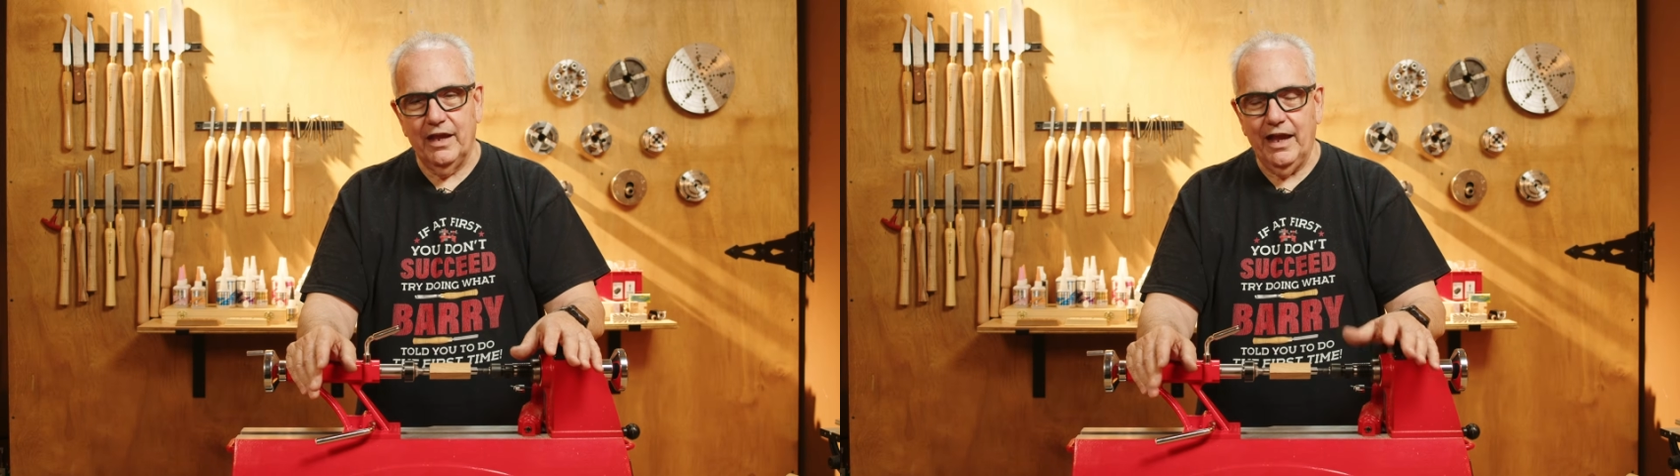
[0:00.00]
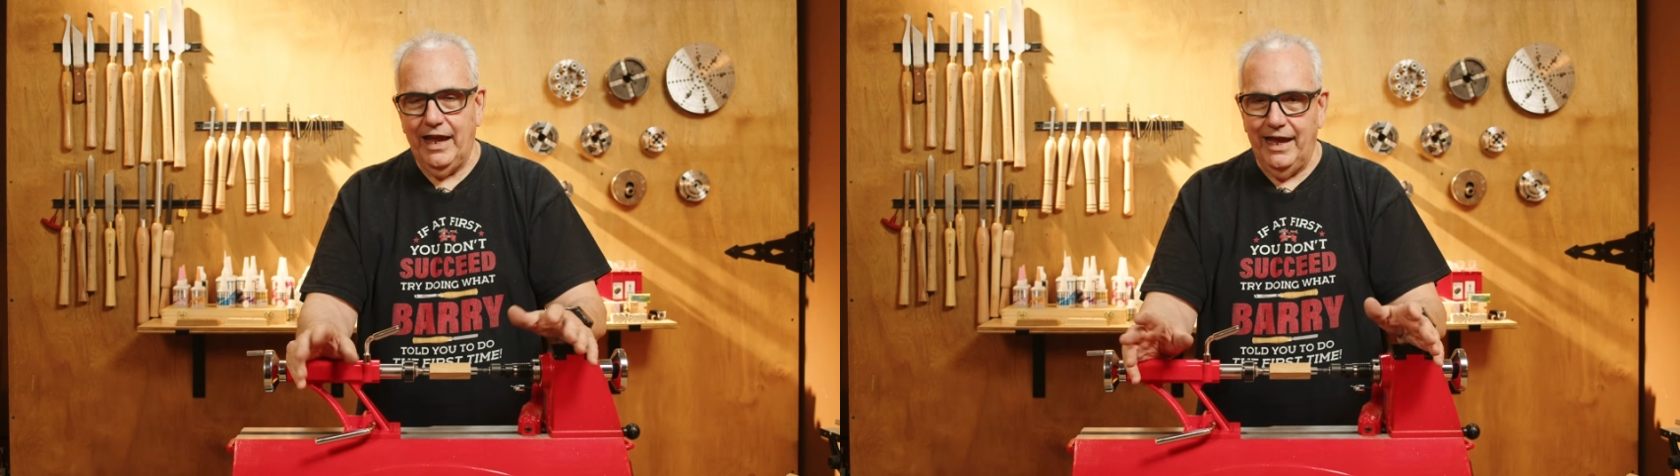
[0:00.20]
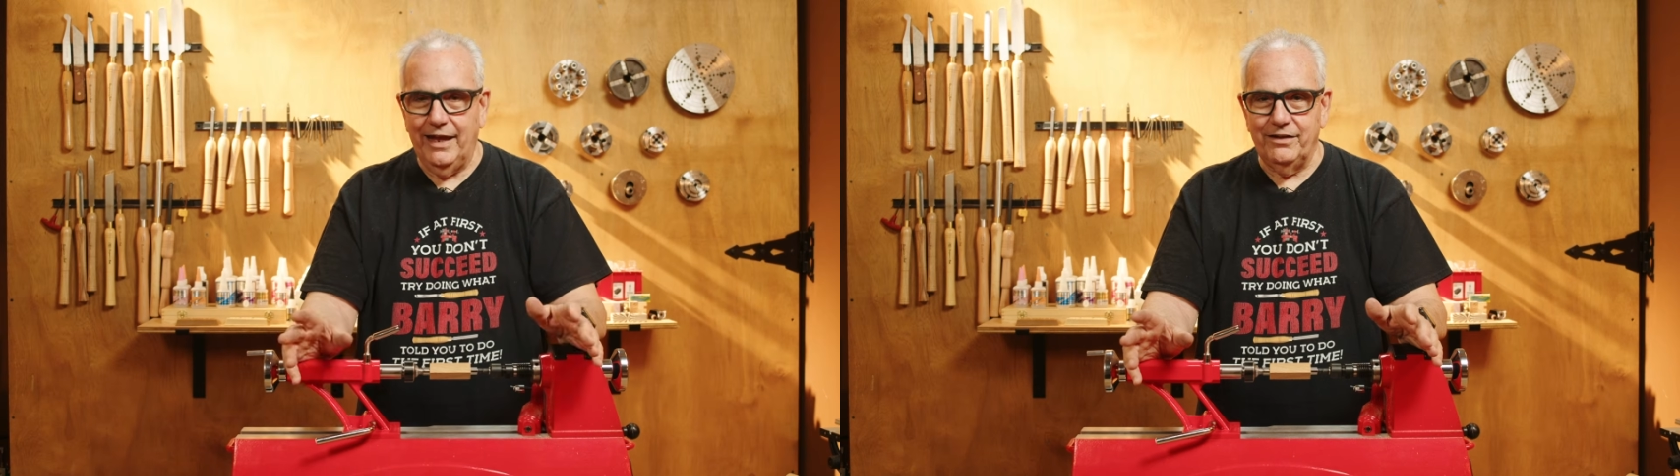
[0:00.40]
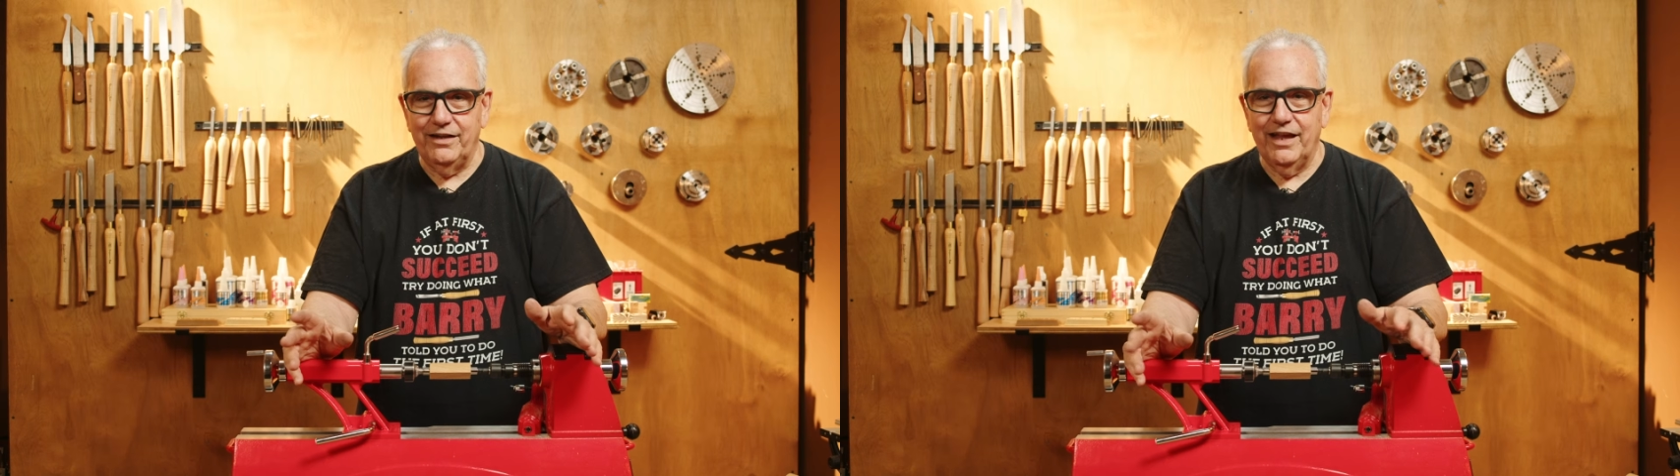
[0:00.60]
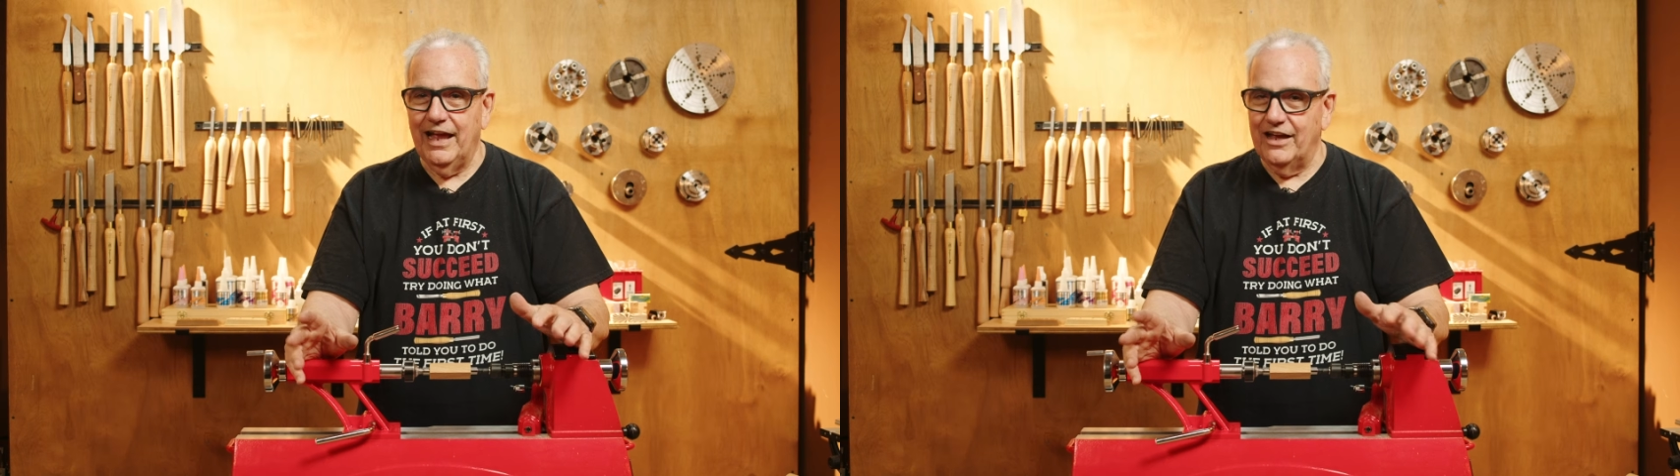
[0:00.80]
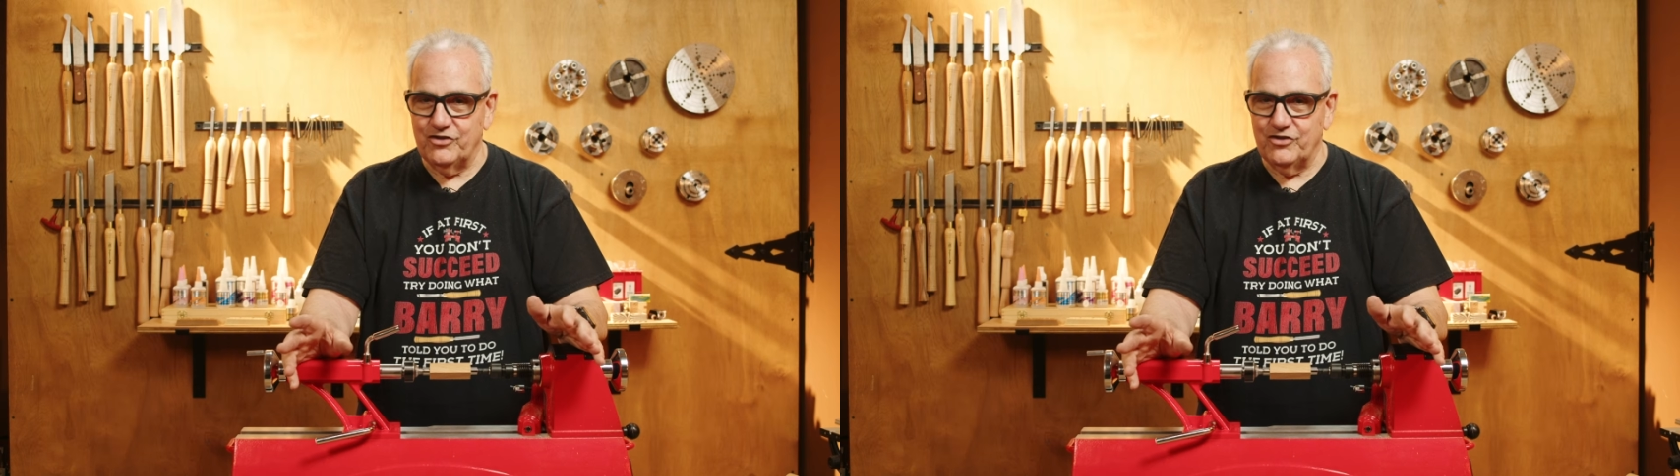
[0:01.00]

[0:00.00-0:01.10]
And, as